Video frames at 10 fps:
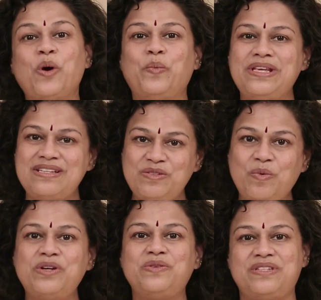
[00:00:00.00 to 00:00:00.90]
We just
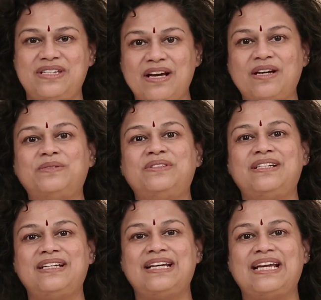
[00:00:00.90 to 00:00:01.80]
want to sit down
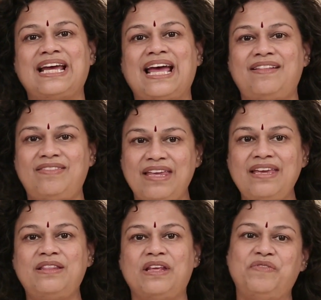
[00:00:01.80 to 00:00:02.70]
and
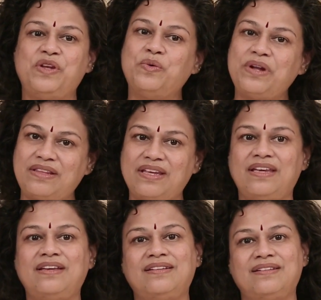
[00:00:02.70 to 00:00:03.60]
think that we know
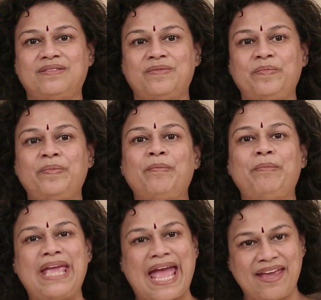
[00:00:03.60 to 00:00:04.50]
nothing,
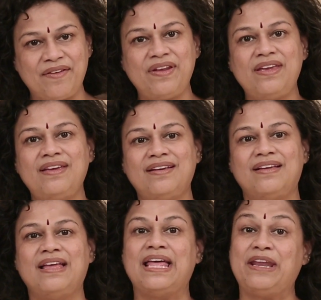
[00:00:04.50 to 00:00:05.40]
be angry,
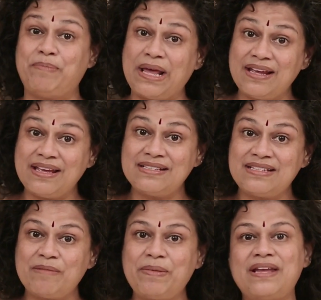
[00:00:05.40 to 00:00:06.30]
rebel against
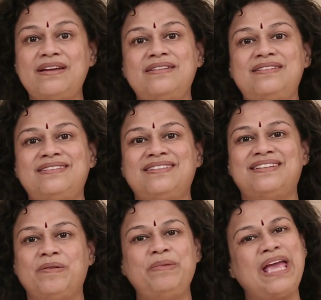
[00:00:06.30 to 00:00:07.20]
our parents,
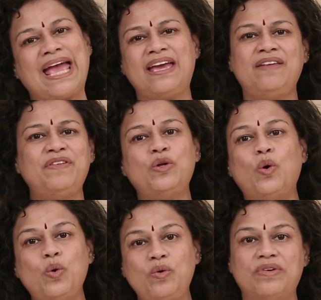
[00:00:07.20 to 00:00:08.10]
be angry with the
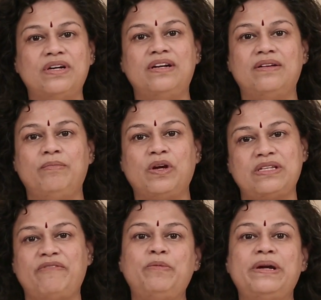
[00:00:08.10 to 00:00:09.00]
whole world because
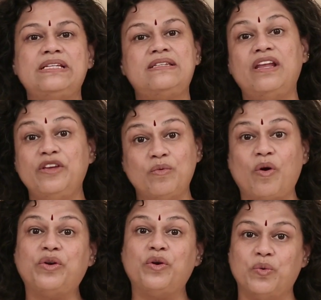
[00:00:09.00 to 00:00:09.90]
everybody is telling you
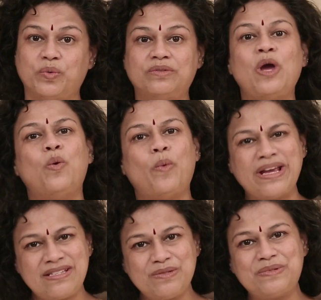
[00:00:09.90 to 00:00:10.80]
what to do. Why
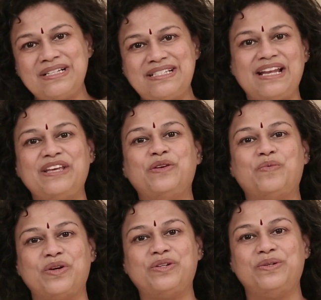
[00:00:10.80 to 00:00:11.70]
is the world telling you
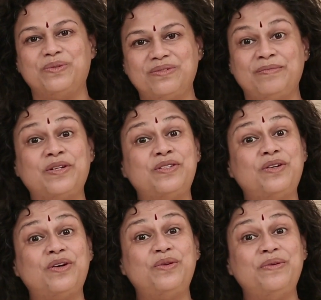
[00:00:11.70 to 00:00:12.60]
what to do? Because you're
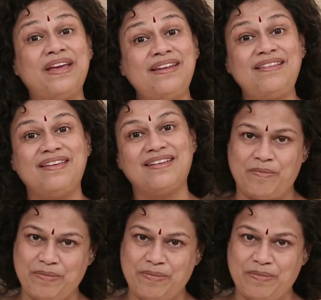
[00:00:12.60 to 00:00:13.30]
not doing anything.